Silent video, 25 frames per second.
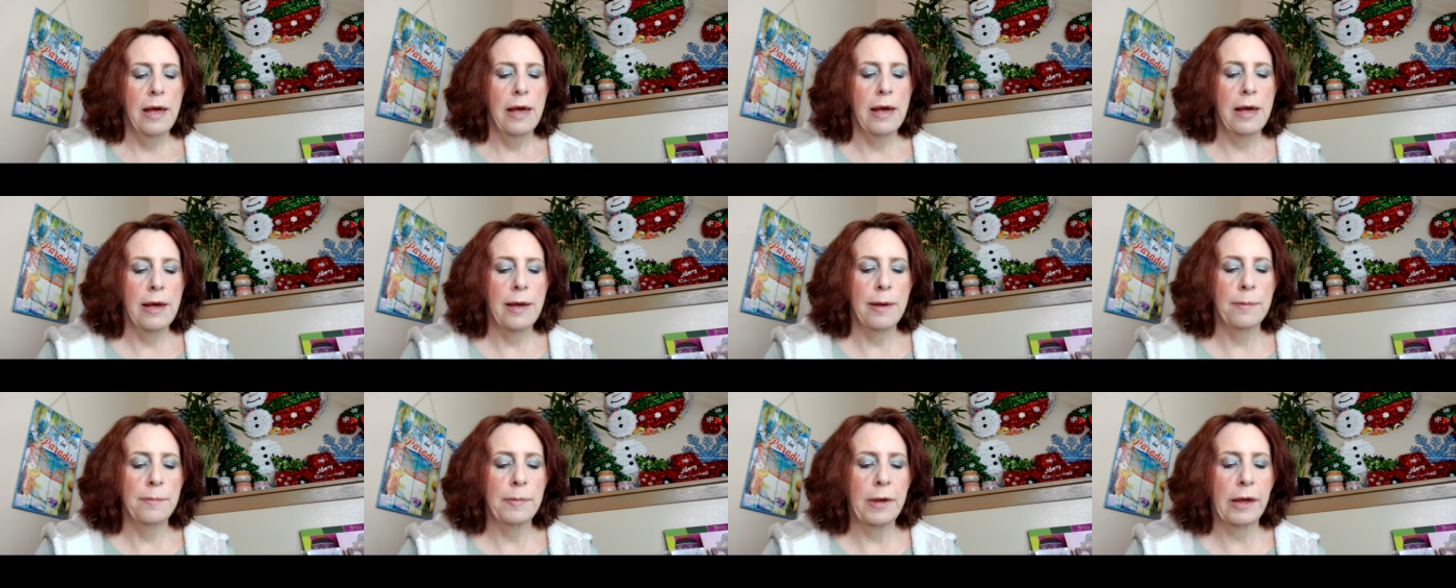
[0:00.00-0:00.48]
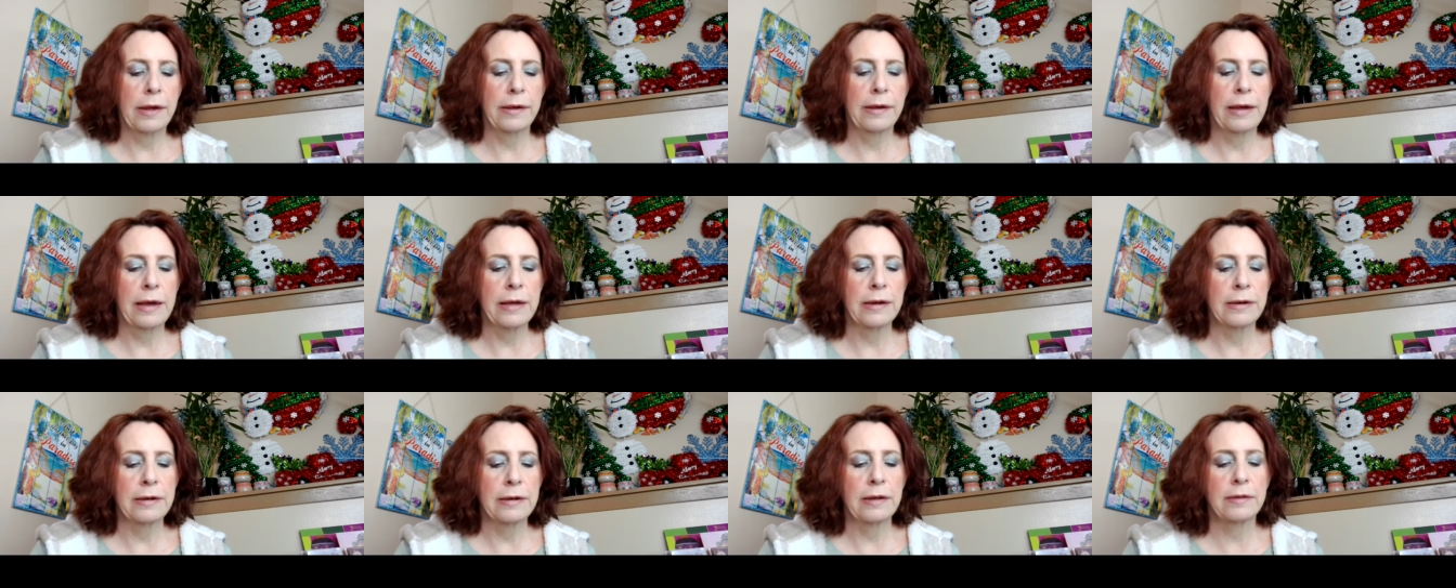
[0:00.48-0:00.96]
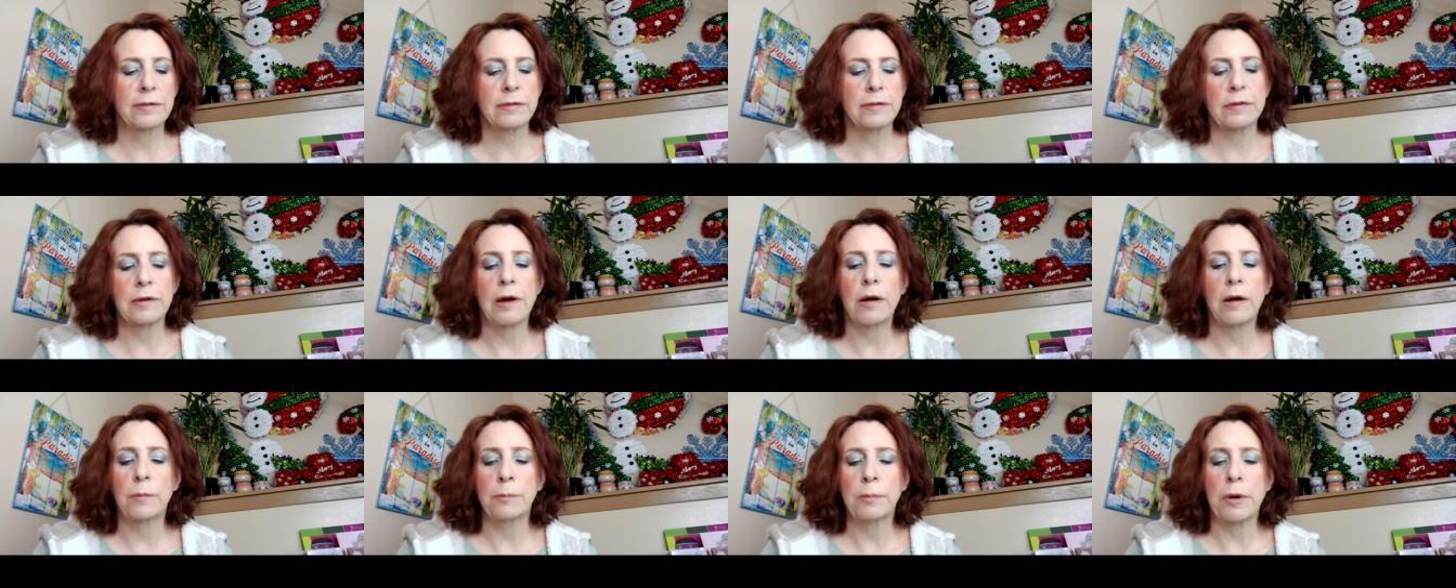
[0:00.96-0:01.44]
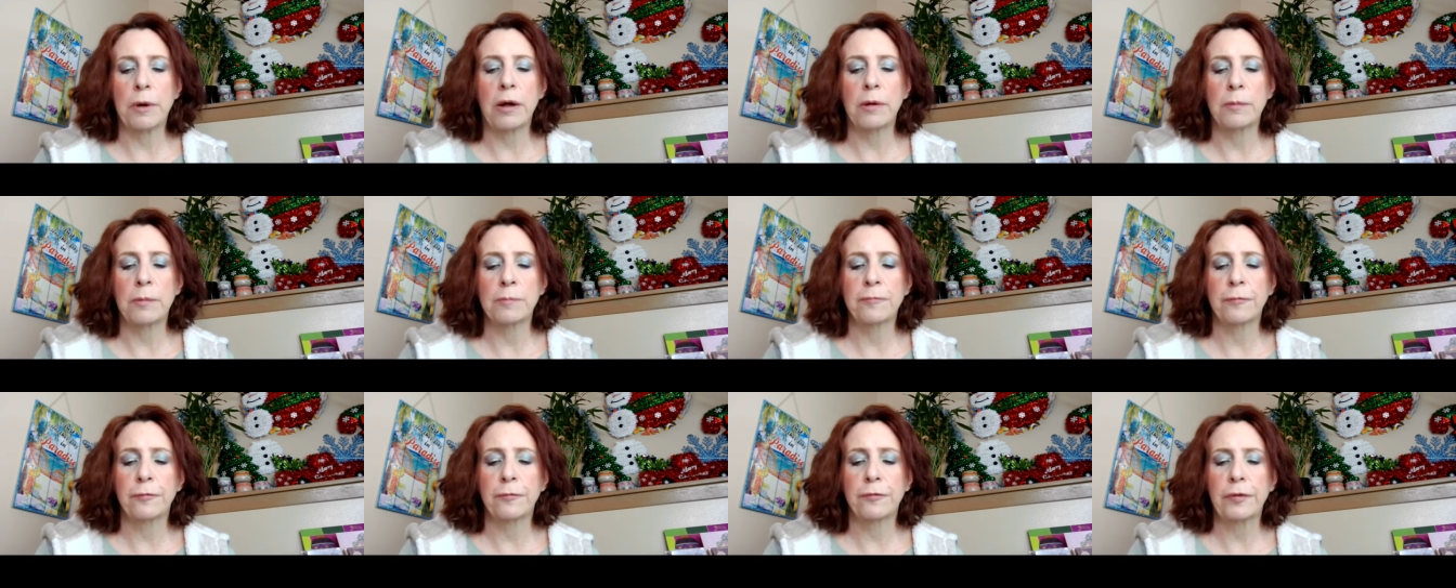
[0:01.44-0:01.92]
um, again, it's an
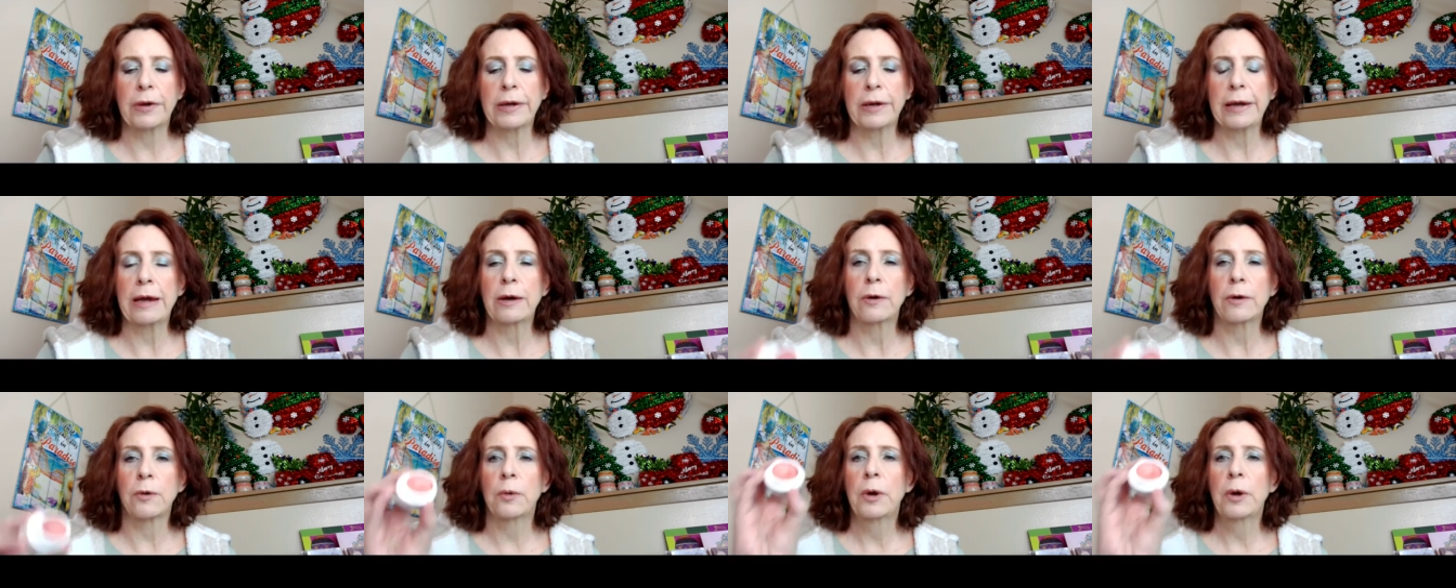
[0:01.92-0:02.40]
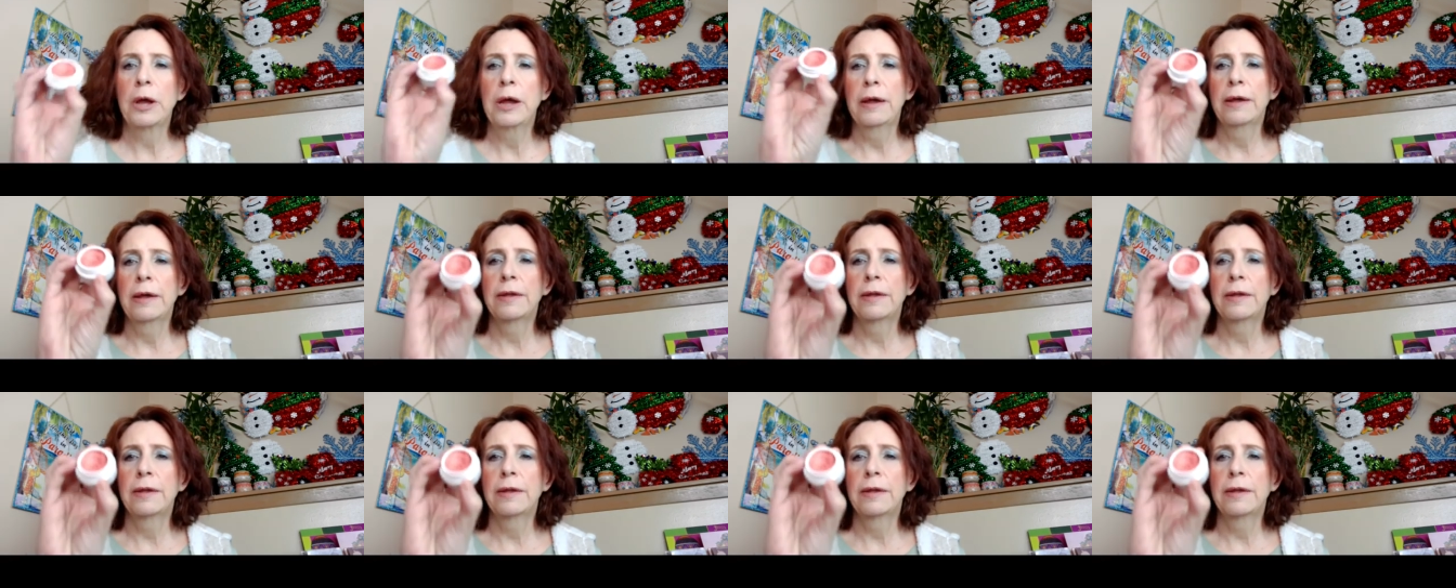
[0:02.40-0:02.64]
all-balm video,